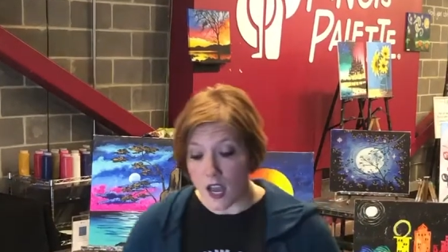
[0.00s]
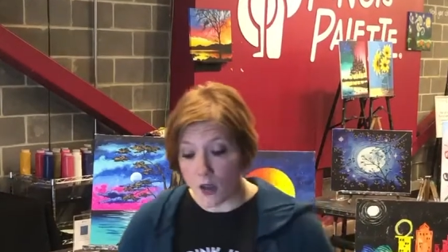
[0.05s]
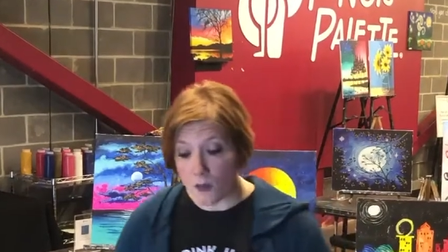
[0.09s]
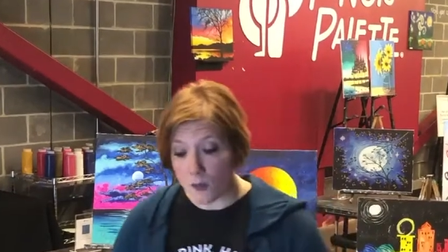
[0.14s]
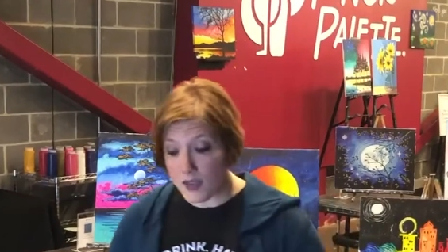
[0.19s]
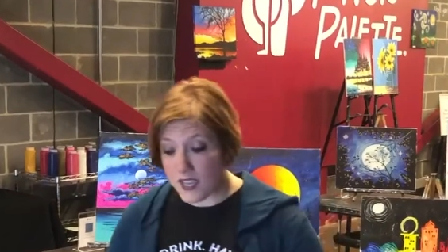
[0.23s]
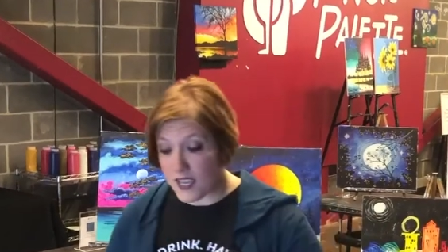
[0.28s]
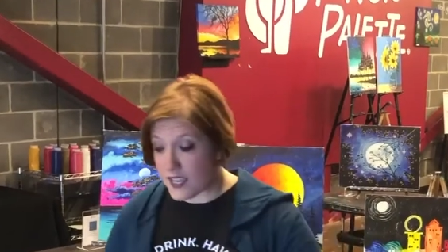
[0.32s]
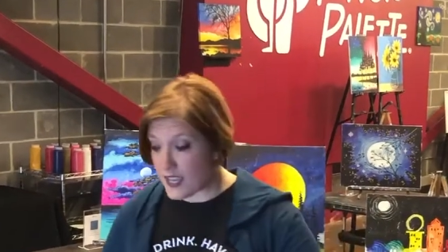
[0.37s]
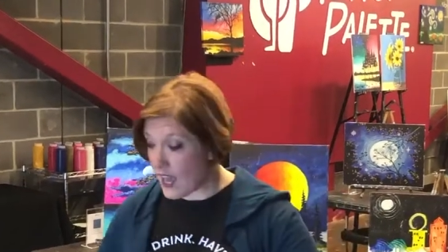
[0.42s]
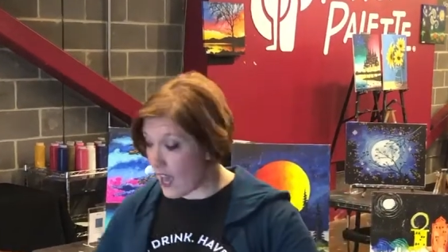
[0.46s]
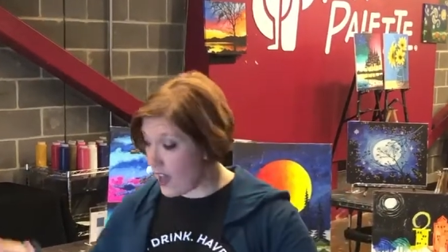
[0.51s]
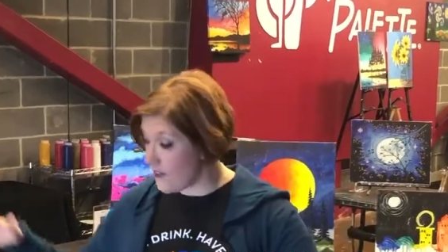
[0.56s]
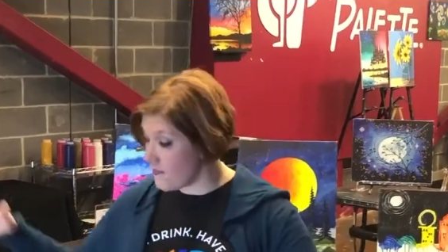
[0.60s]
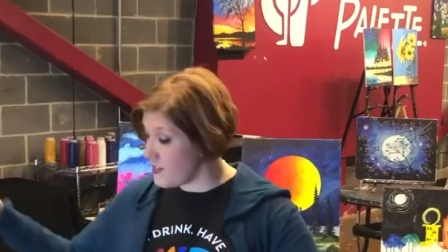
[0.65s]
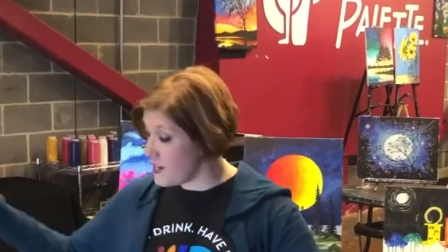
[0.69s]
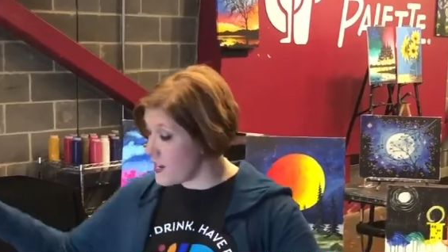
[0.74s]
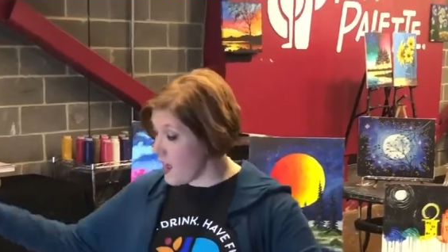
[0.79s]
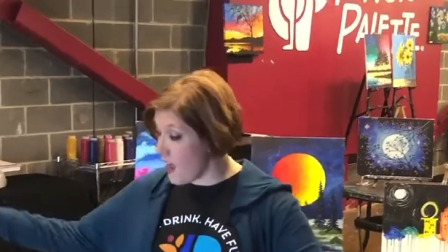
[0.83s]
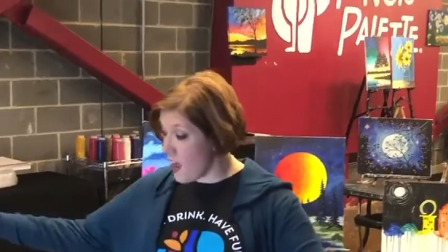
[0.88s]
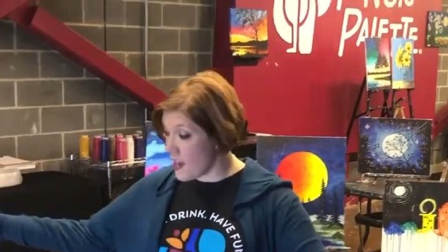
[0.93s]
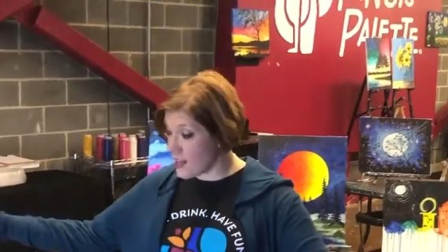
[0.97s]
We have
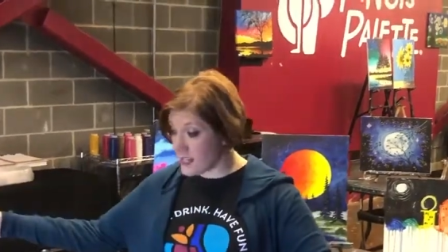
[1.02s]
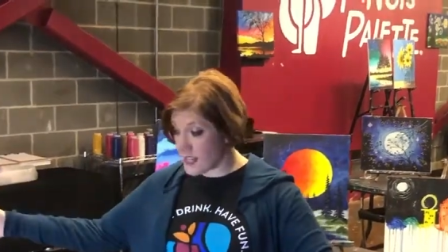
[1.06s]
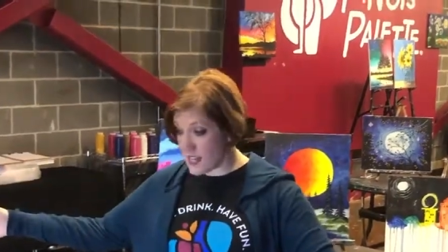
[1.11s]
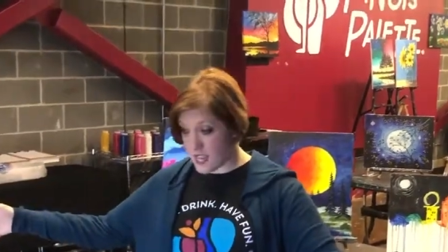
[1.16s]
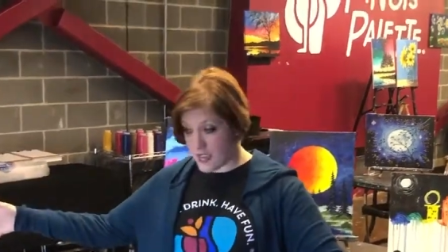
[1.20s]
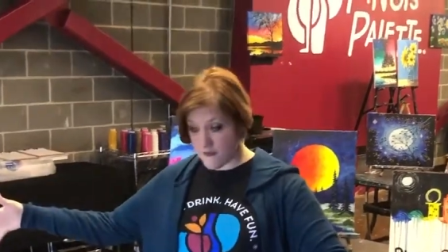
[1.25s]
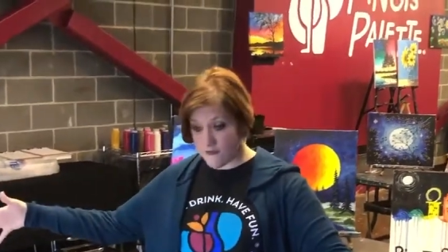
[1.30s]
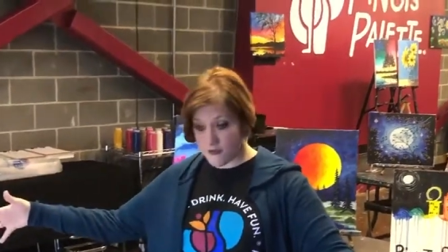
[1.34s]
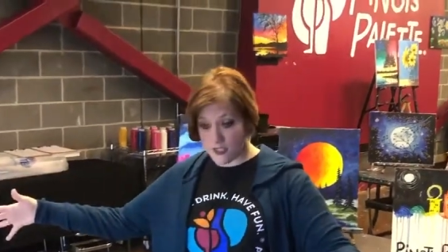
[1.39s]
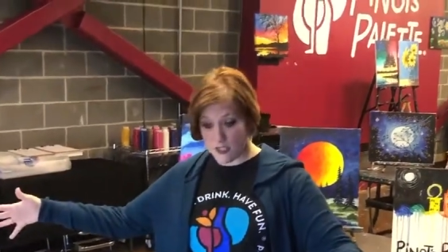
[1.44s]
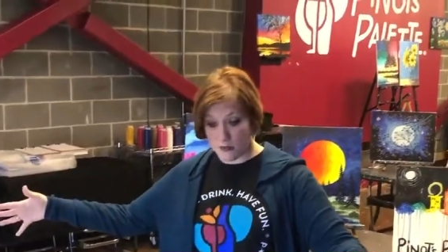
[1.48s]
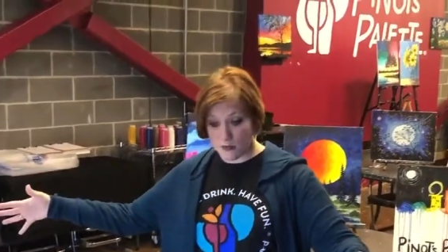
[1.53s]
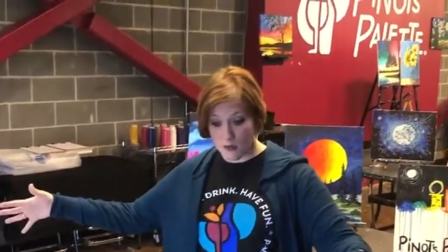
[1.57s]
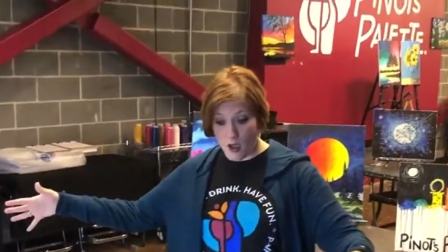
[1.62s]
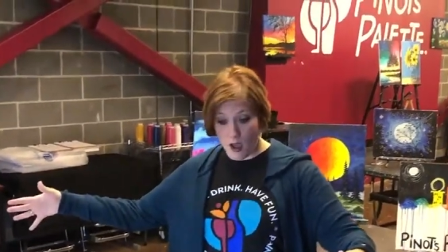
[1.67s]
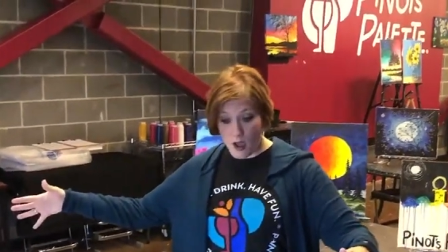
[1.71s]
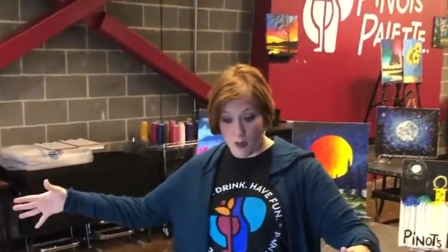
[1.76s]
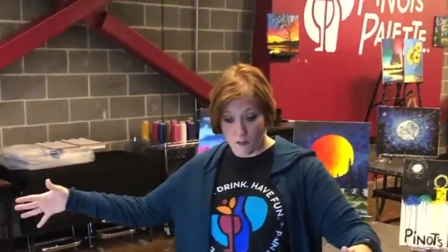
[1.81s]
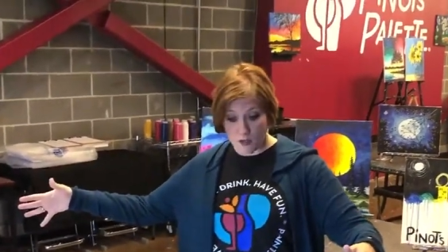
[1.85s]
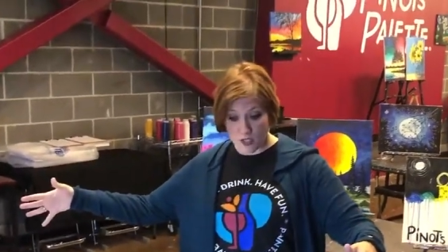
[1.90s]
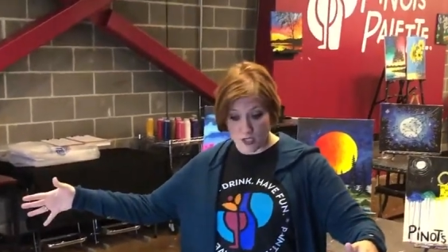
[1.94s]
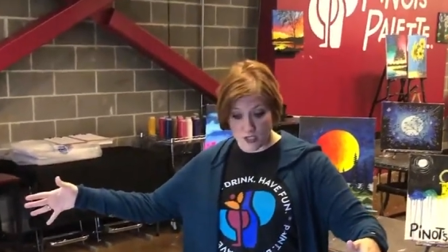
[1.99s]
non-canvas
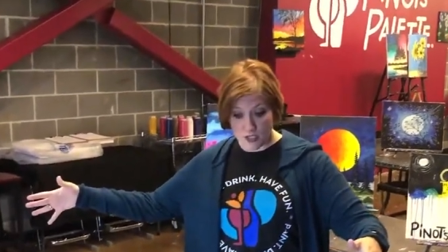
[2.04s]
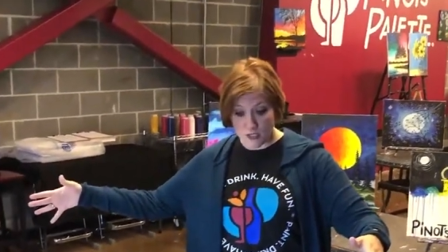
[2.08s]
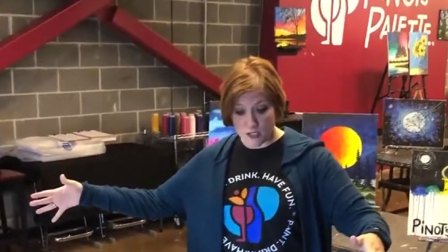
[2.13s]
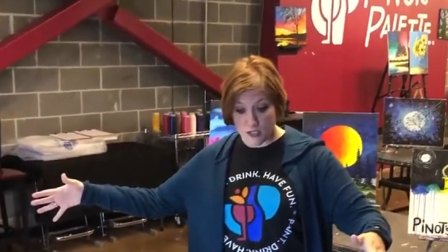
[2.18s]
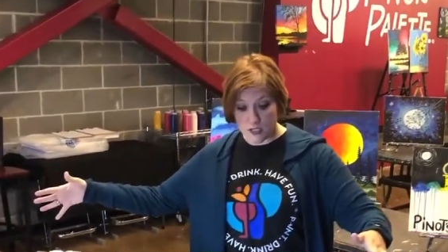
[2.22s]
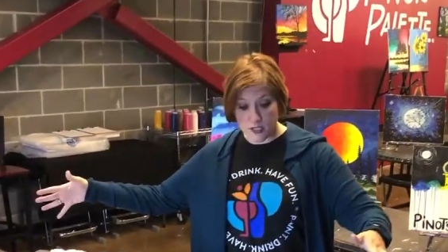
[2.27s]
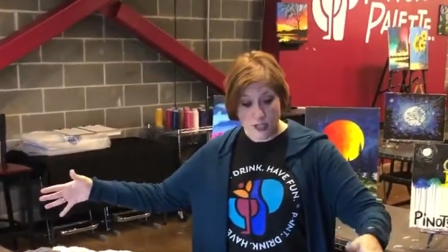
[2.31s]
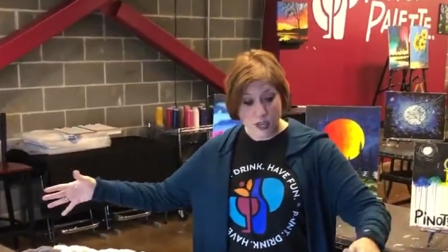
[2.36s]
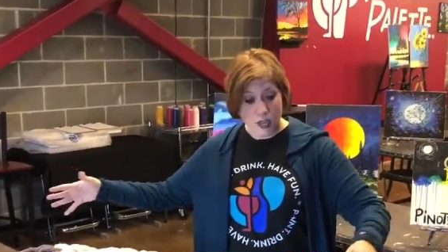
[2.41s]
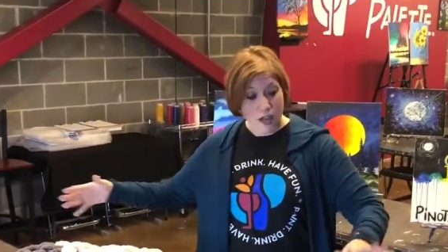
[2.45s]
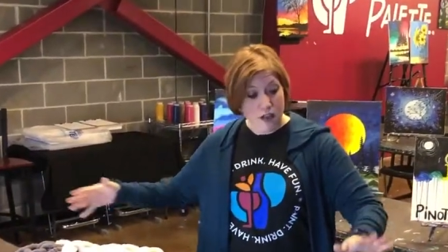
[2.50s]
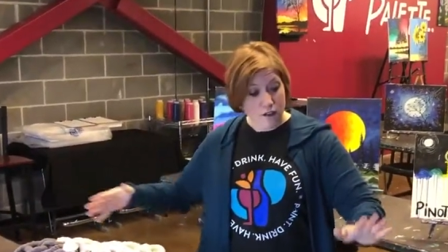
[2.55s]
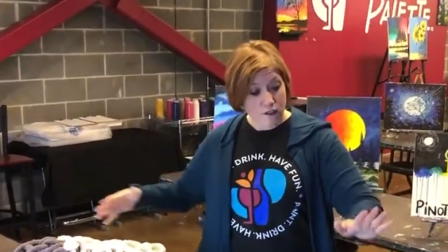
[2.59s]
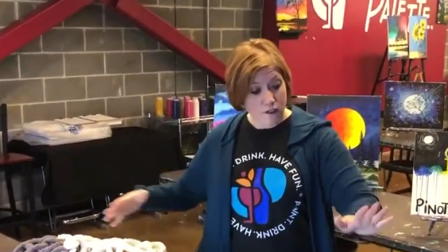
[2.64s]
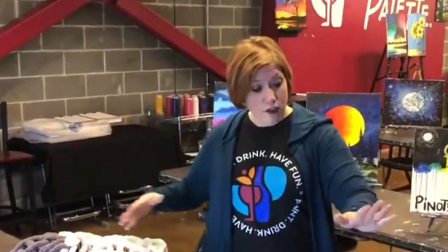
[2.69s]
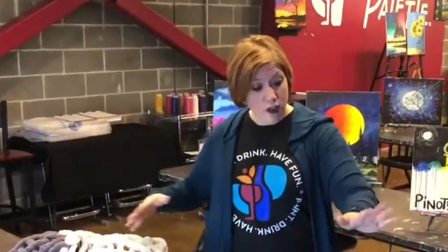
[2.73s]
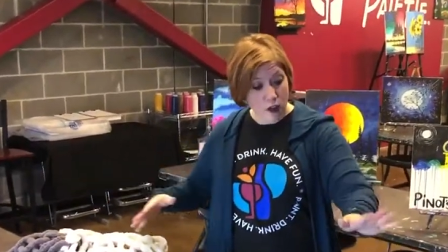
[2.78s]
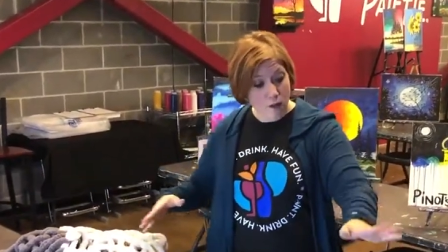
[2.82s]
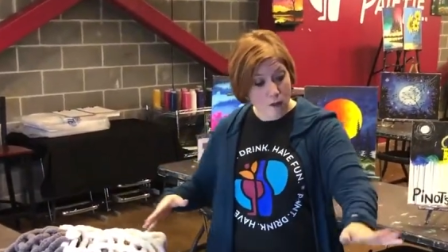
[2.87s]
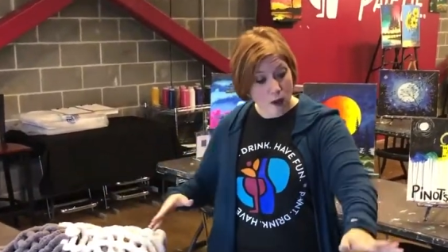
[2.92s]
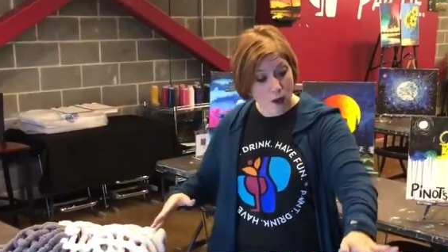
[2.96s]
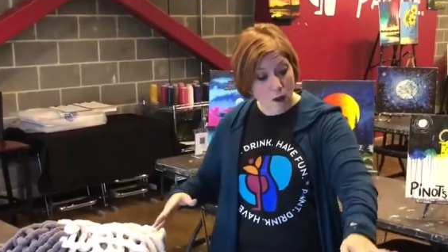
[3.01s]
options
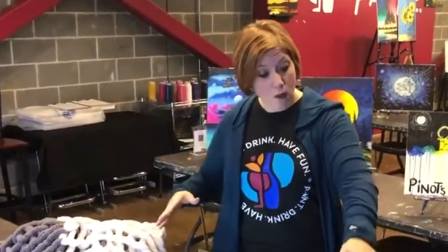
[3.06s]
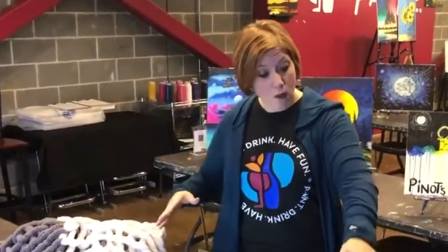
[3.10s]
from